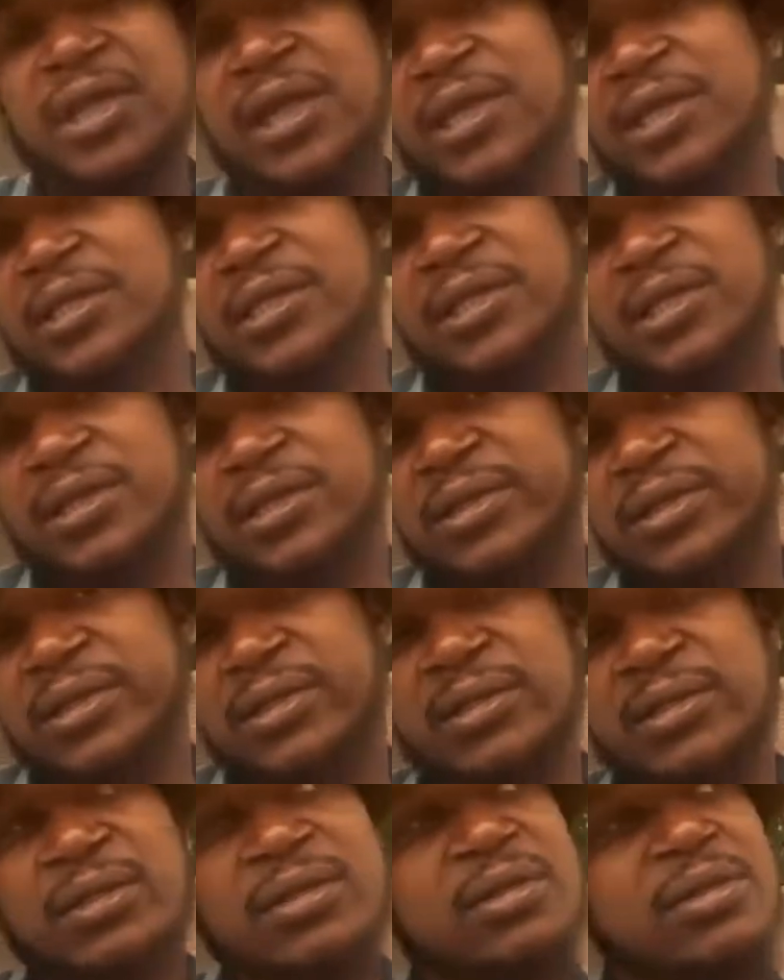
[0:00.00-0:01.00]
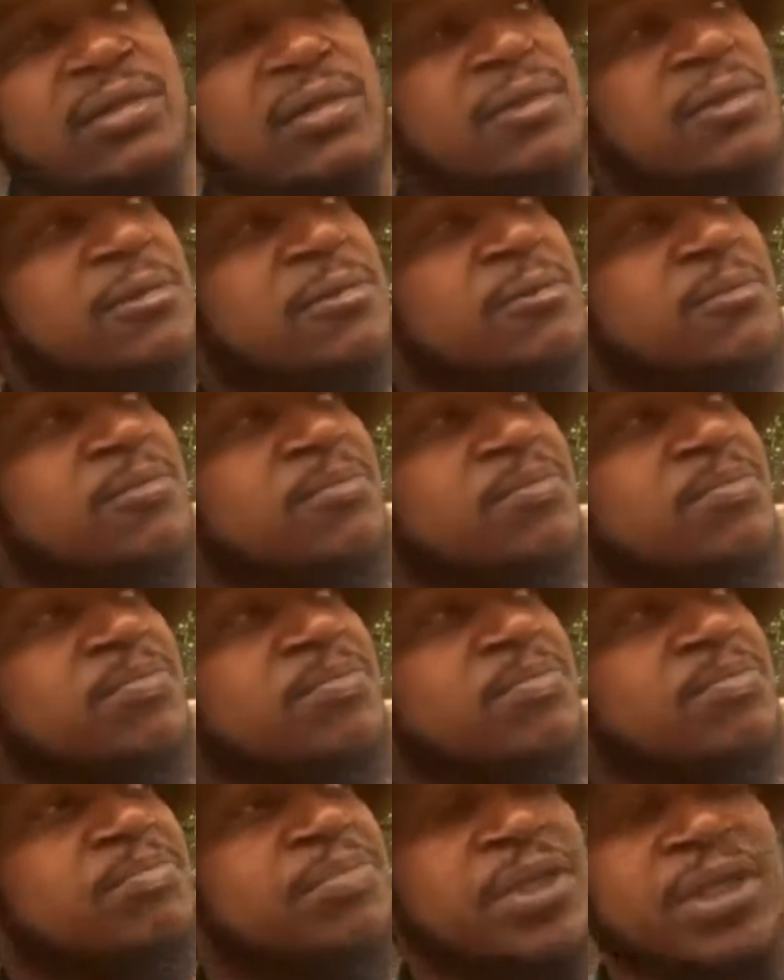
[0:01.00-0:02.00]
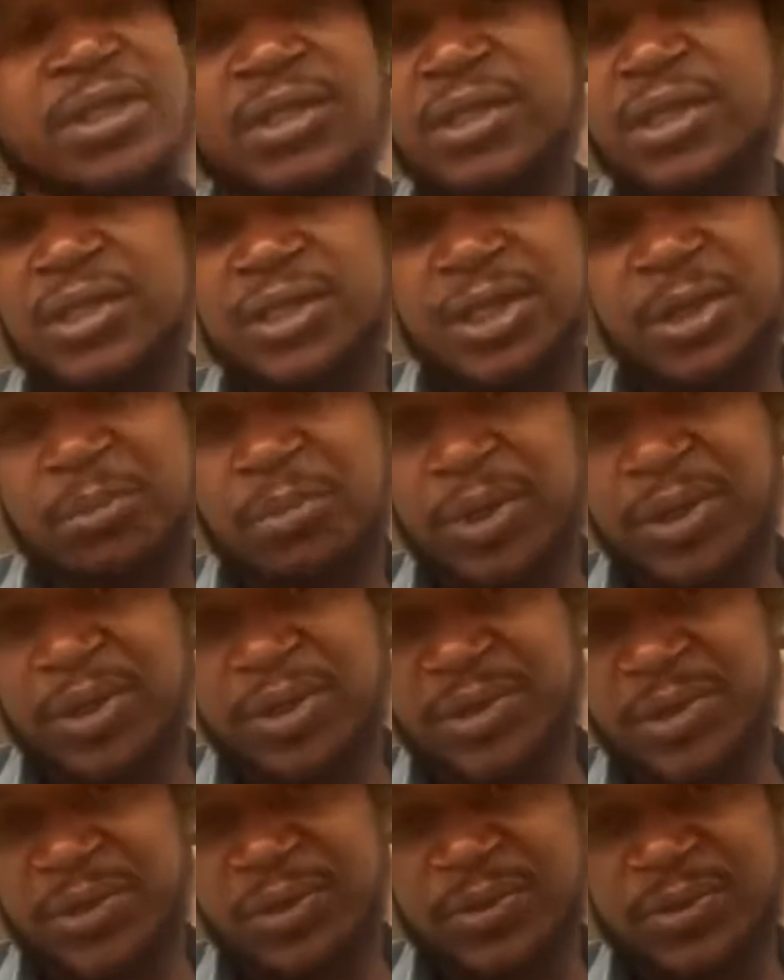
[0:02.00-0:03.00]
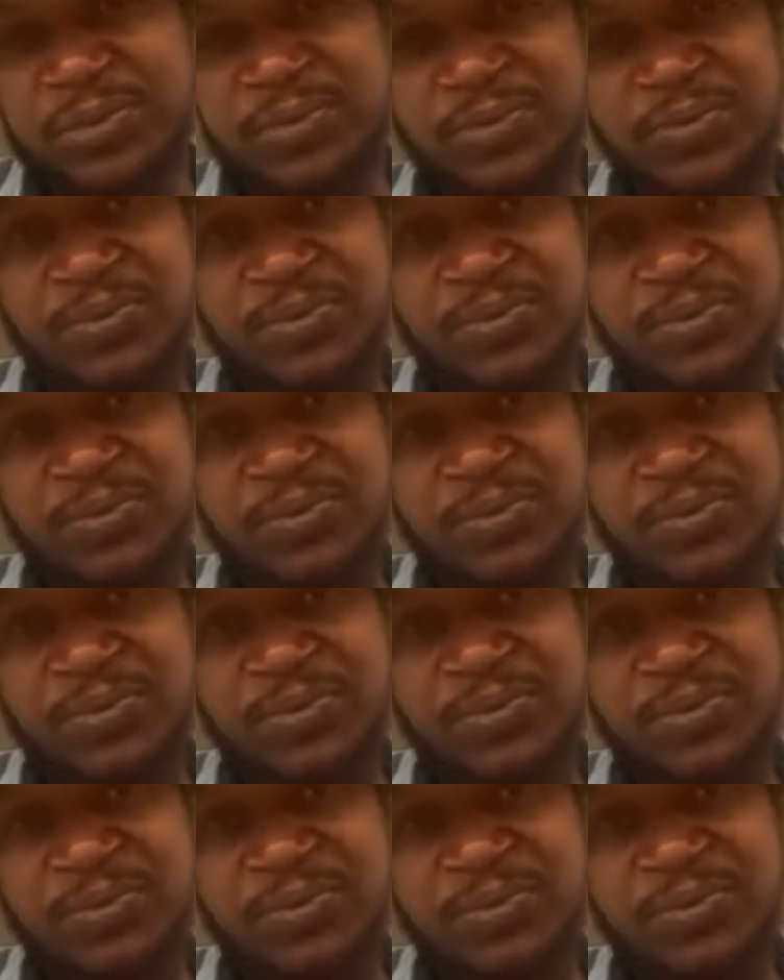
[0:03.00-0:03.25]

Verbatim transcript: case is, business or personal.